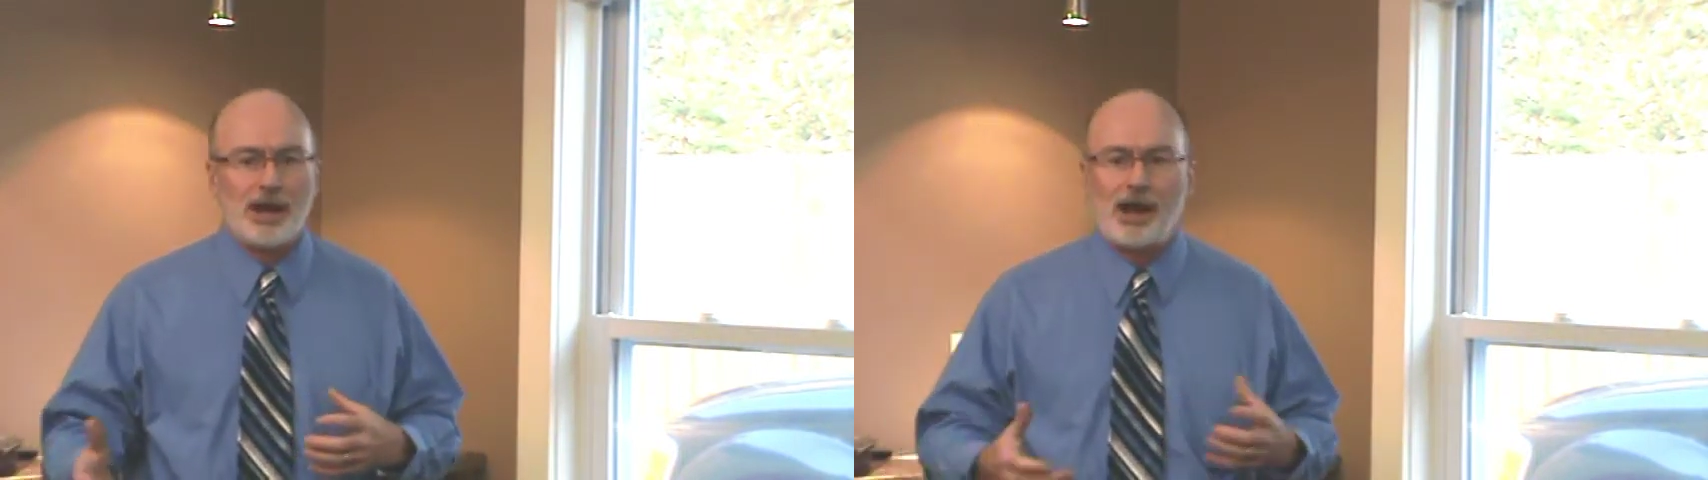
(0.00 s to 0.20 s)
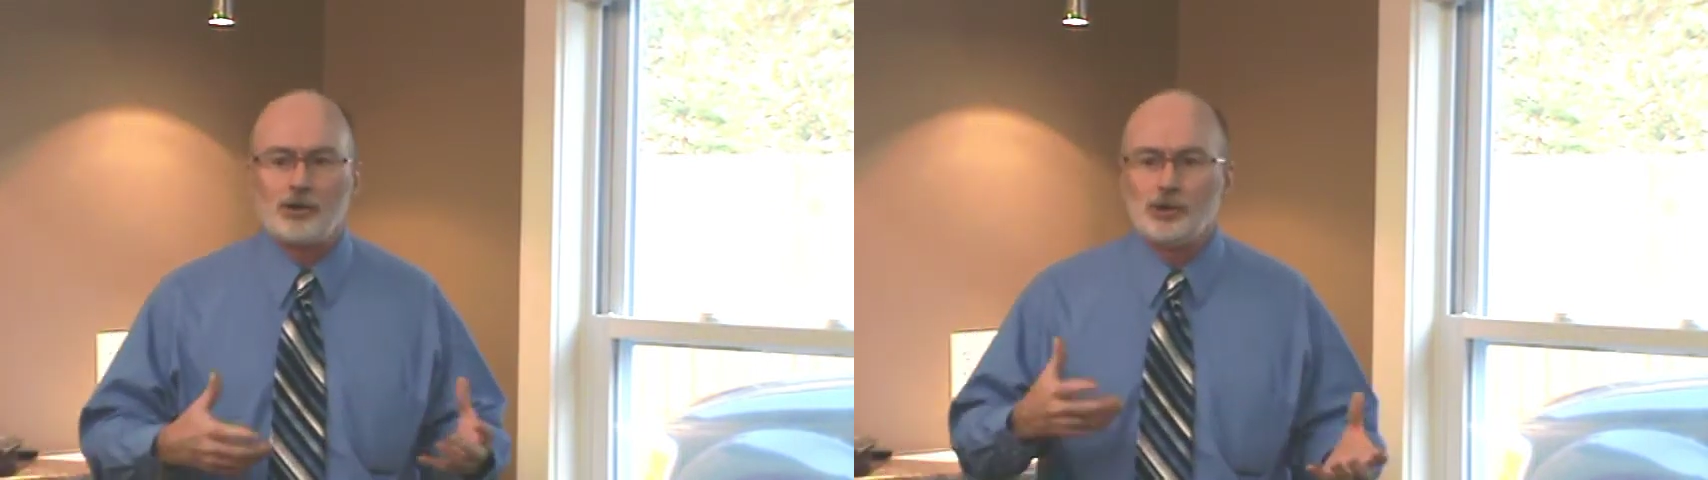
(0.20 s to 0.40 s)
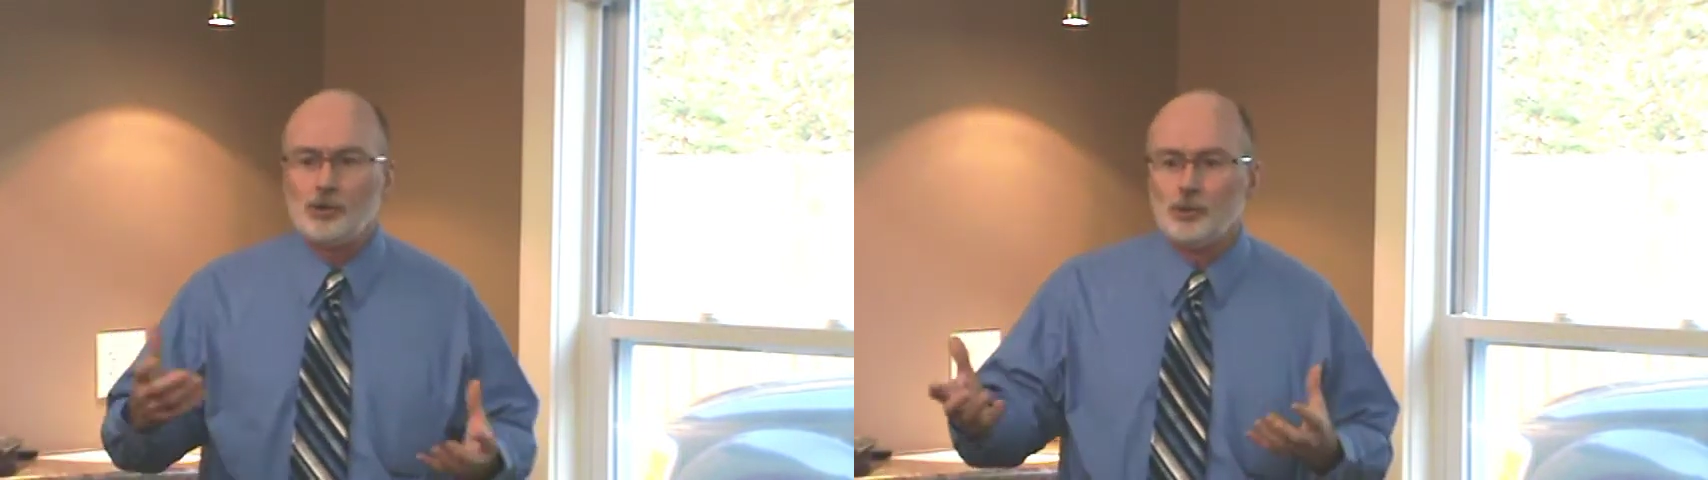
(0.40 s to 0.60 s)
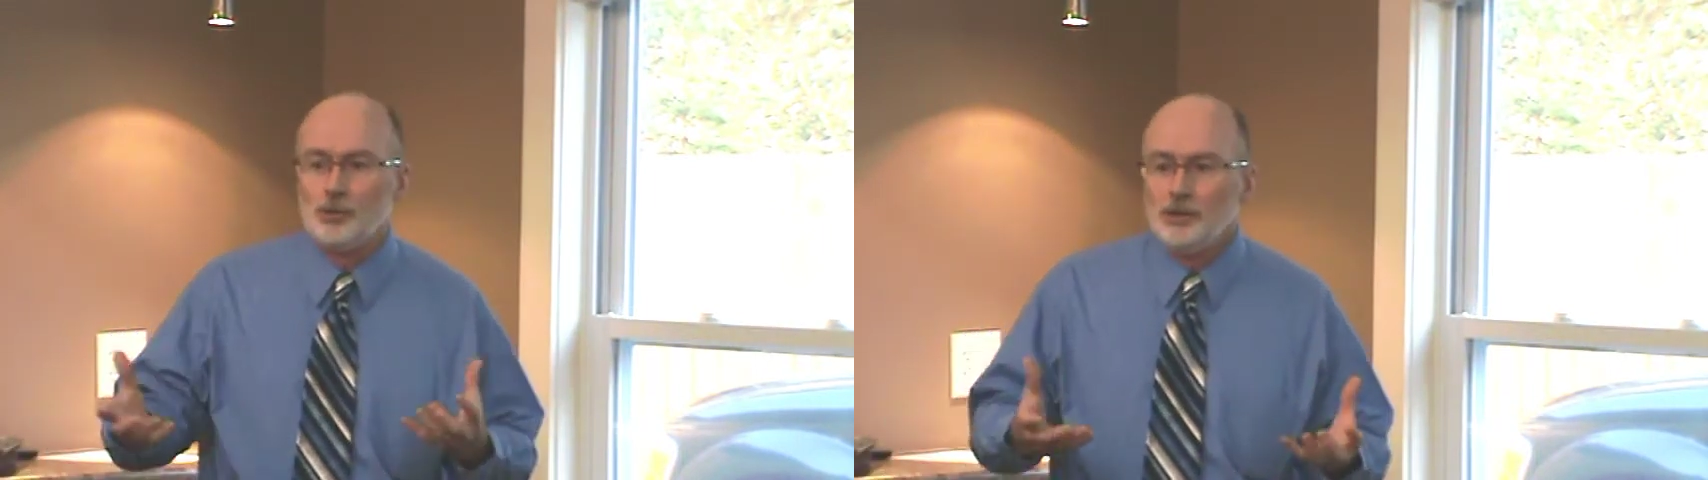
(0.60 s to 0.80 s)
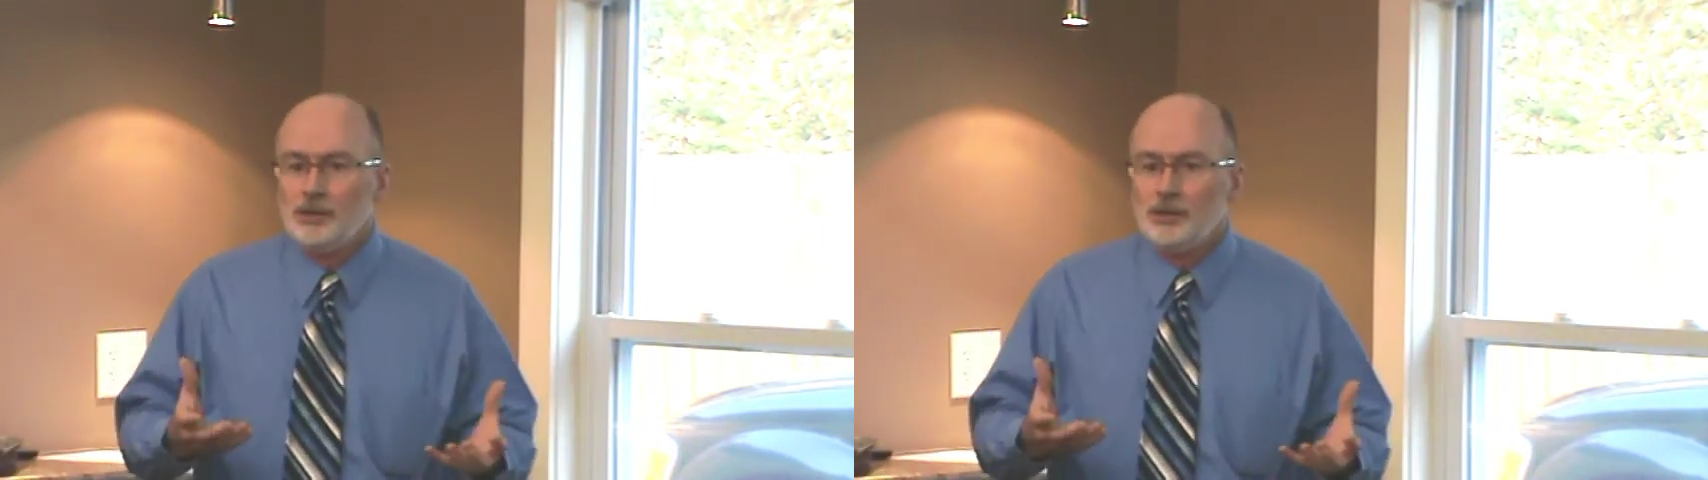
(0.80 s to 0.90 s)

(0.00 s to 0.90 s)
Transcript: but how do you